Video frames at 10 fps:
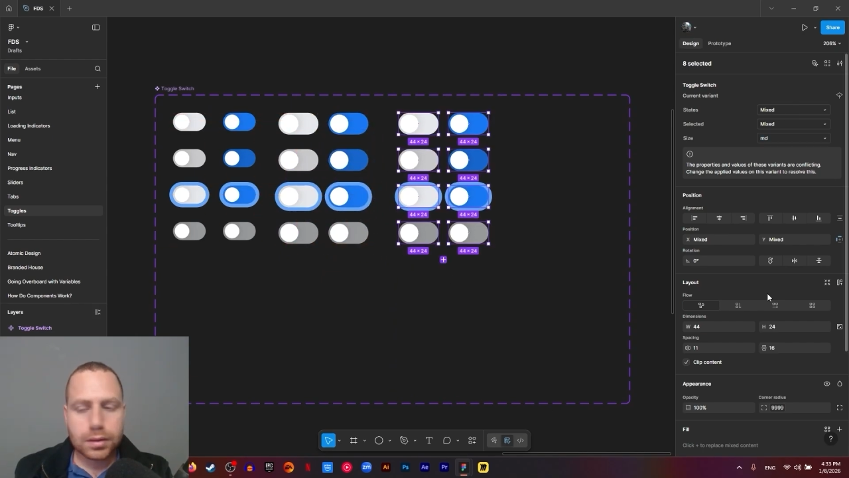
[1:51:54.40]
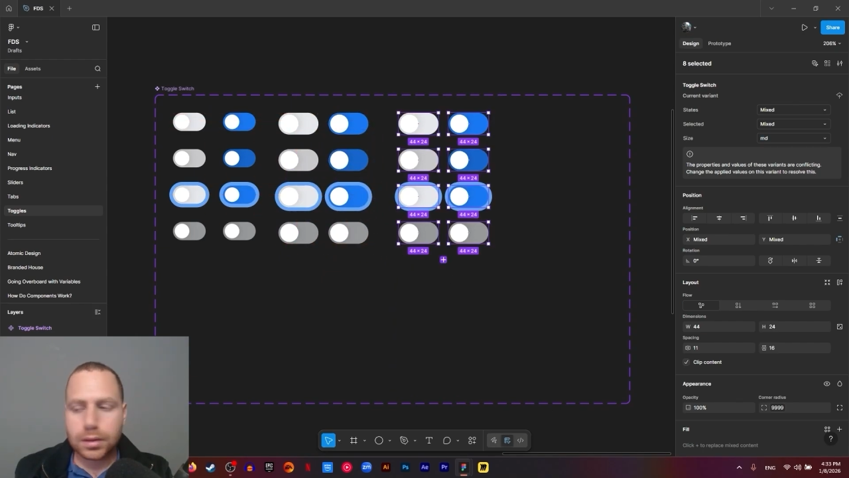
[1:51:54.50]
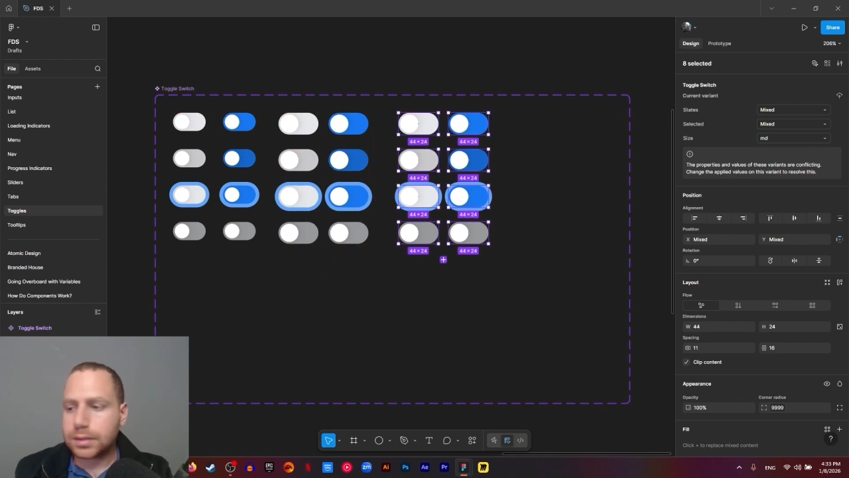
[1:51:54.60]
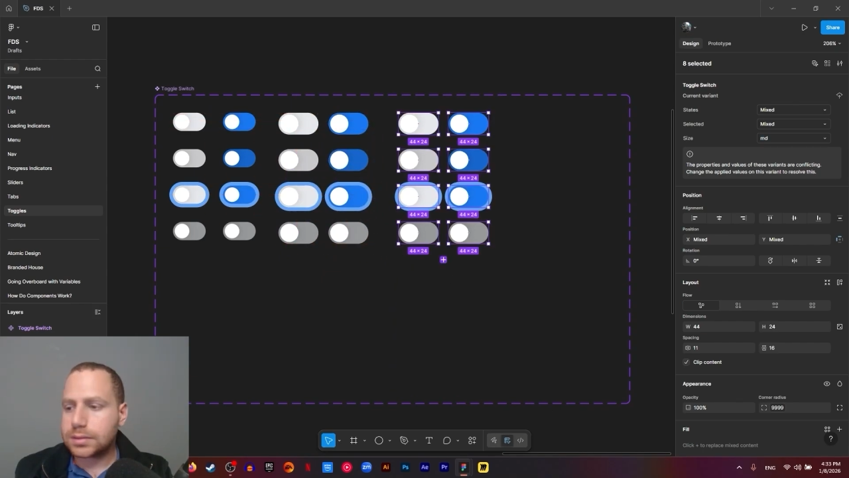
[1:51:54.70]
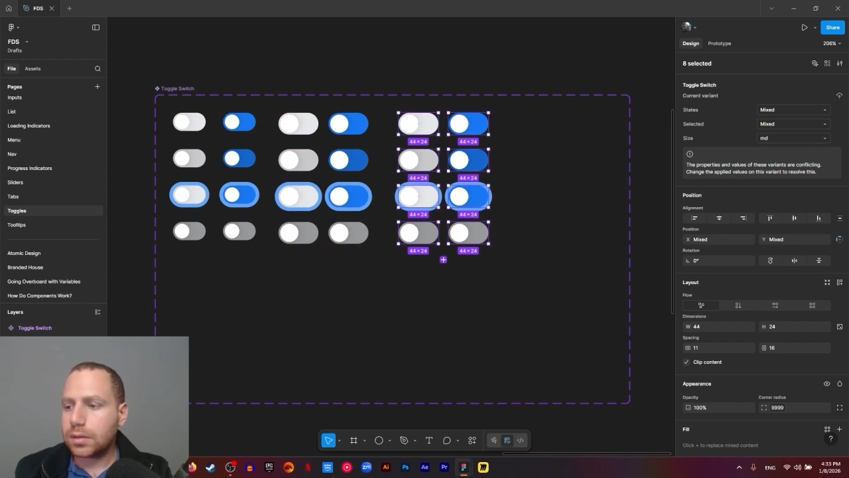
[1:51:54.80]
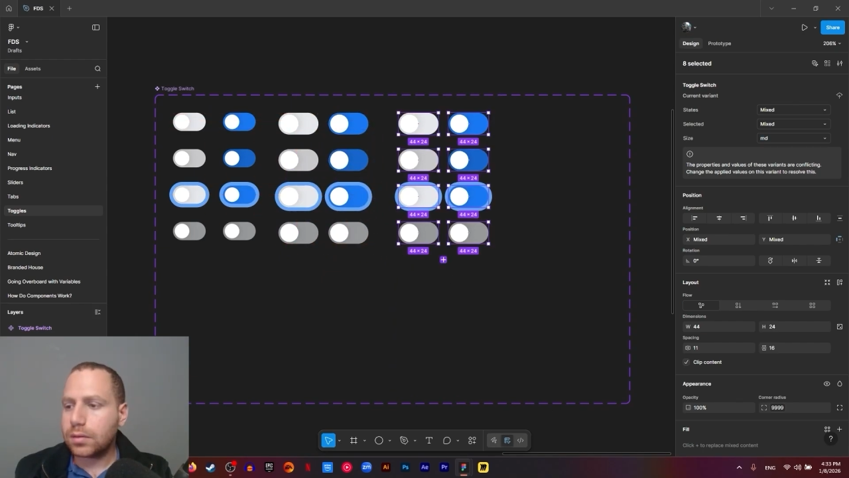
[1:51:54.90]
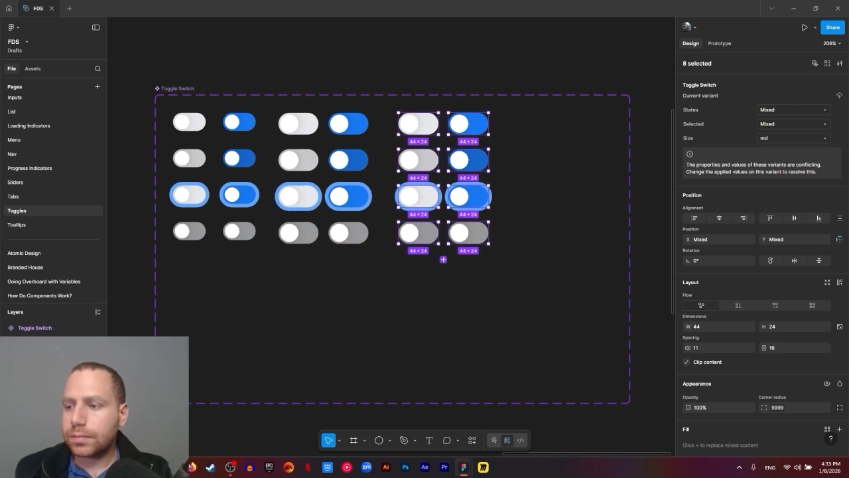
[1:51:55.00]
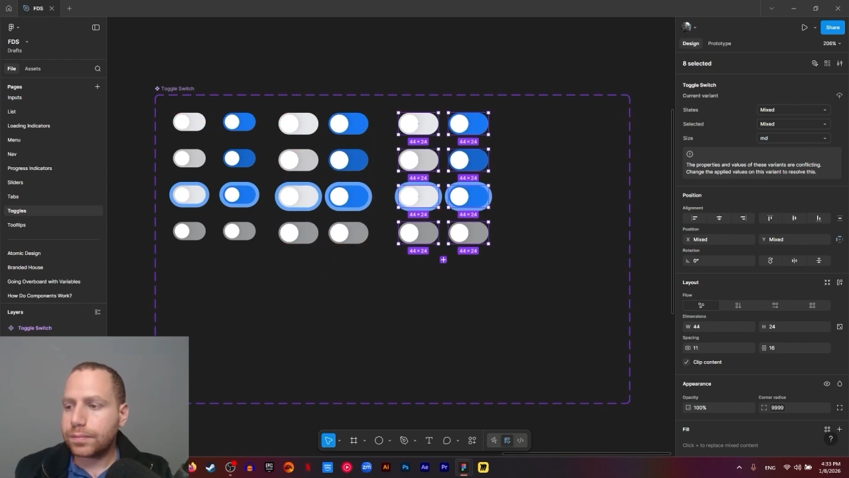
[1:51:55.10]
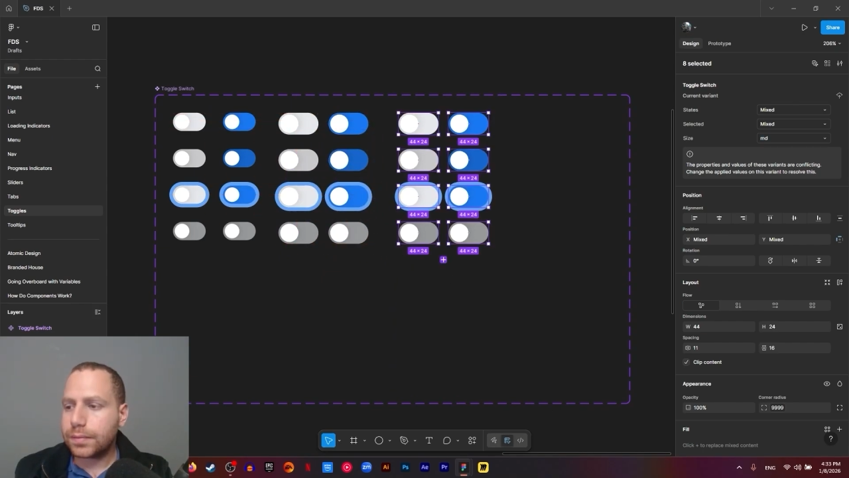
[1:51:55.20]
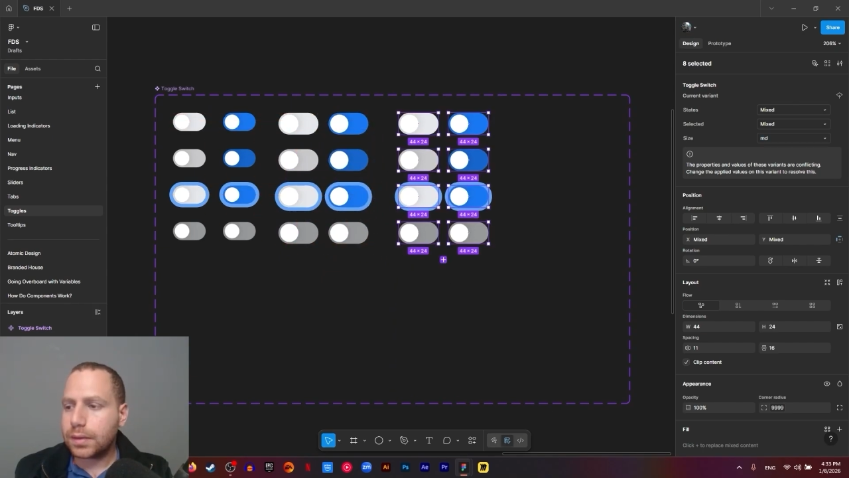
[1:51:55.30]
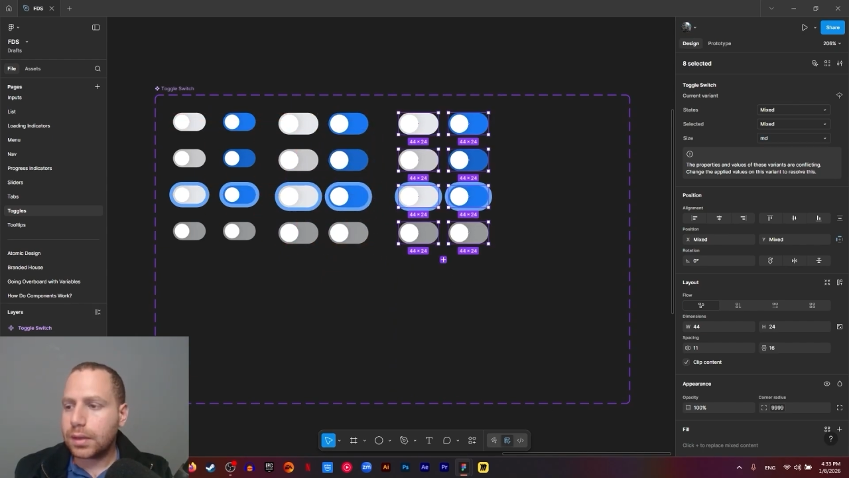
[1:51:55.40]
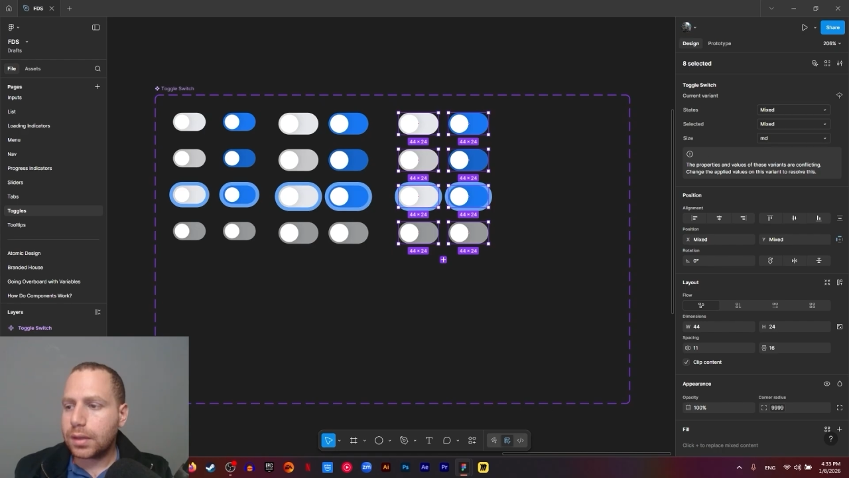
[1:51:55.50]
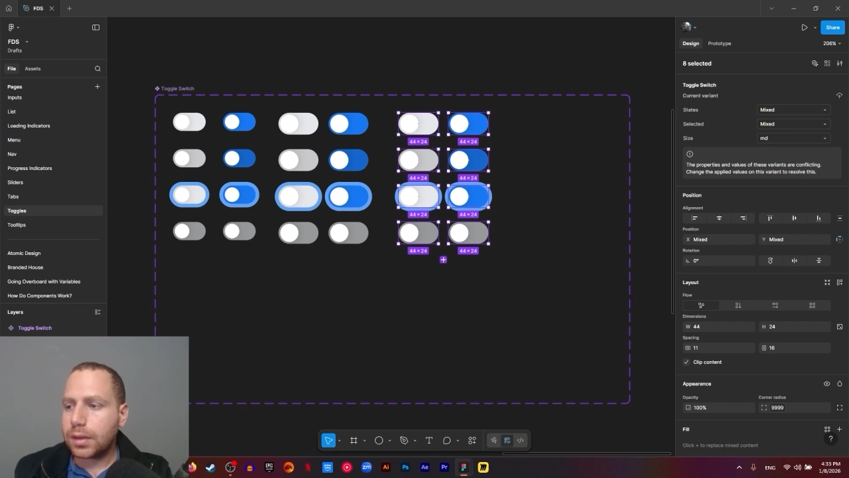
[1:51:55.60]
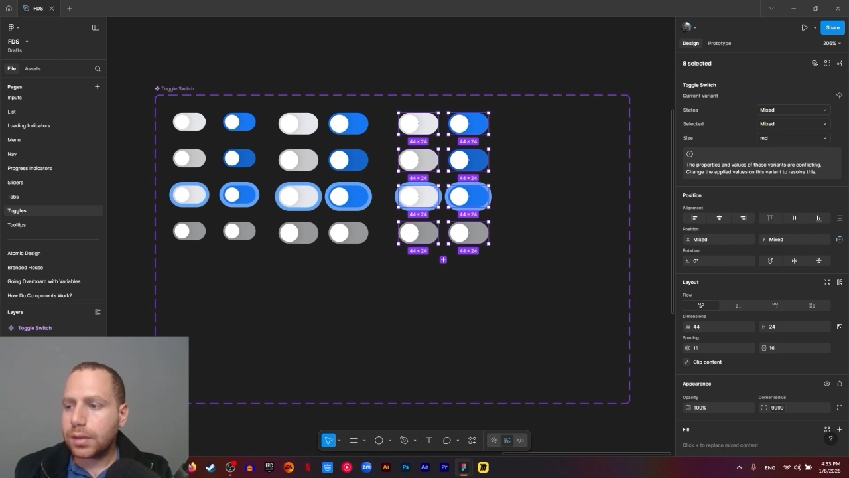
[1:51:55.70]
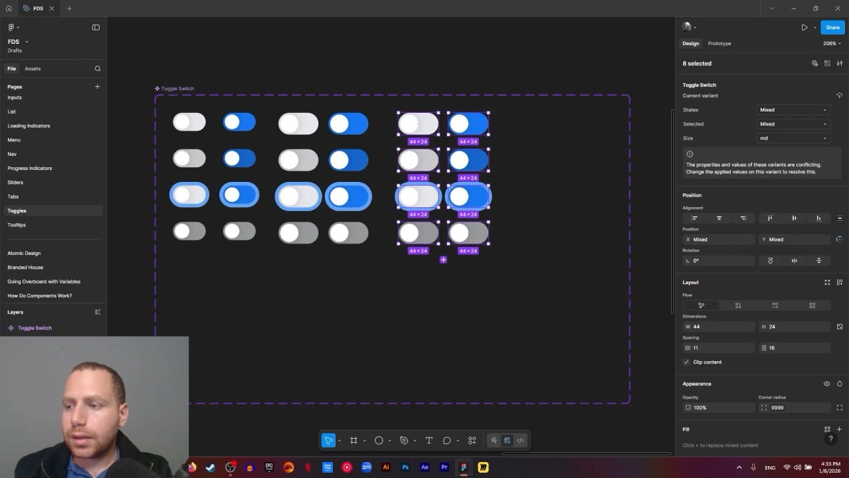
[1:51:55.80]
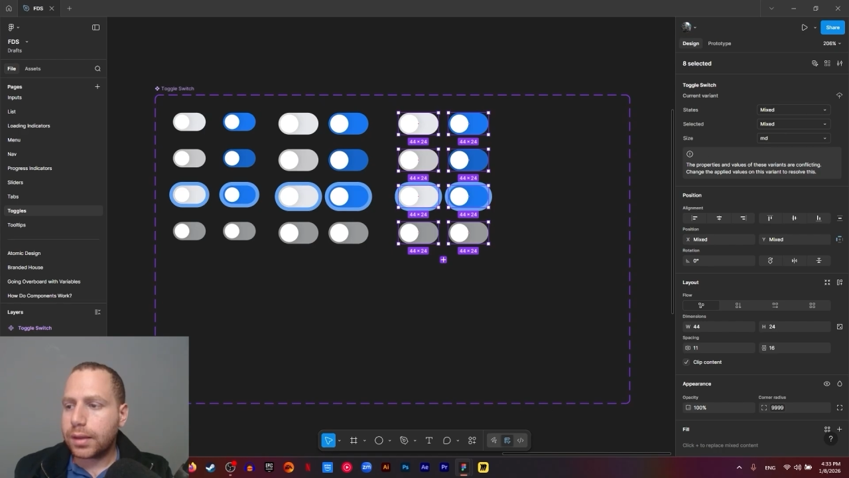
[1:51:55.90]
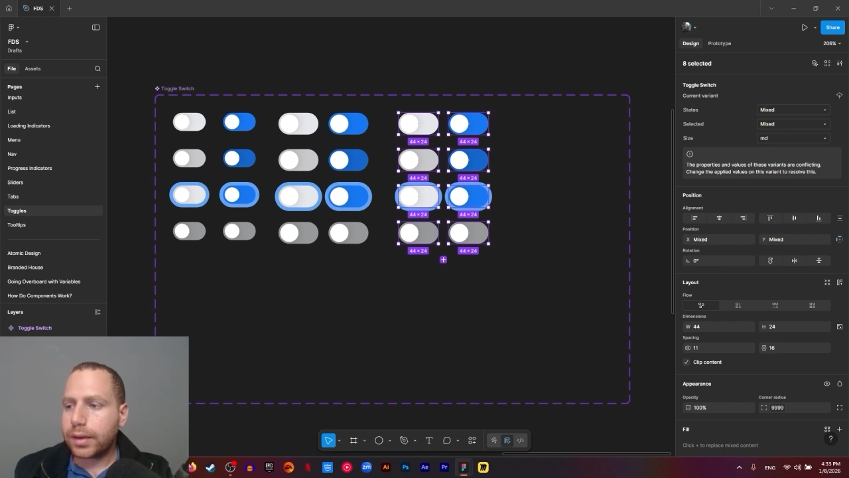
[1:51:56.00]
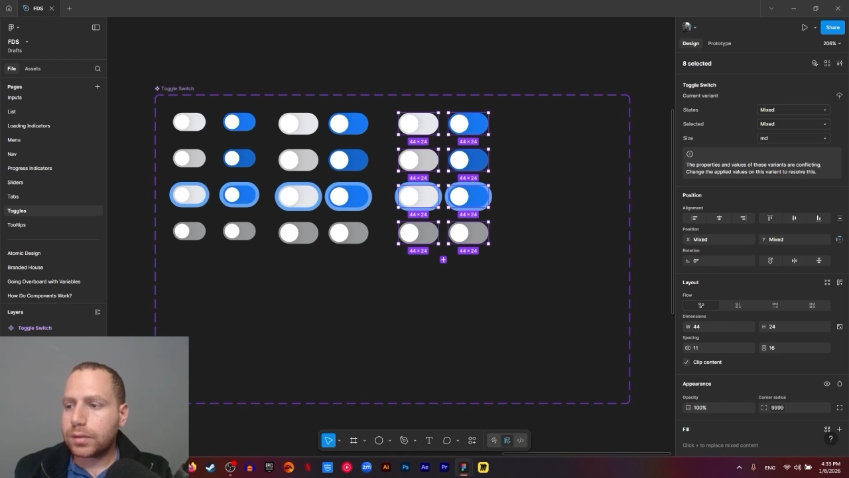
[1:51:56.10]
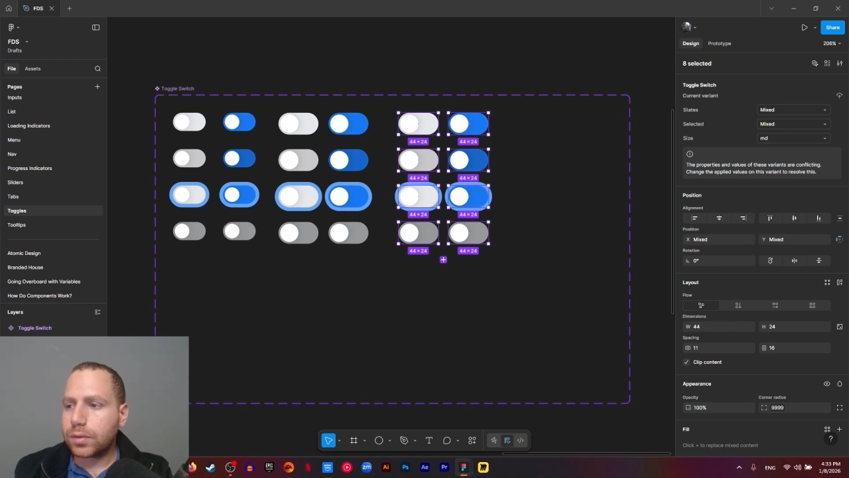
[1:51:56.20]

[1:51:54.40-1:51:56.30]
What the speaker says: Like so. And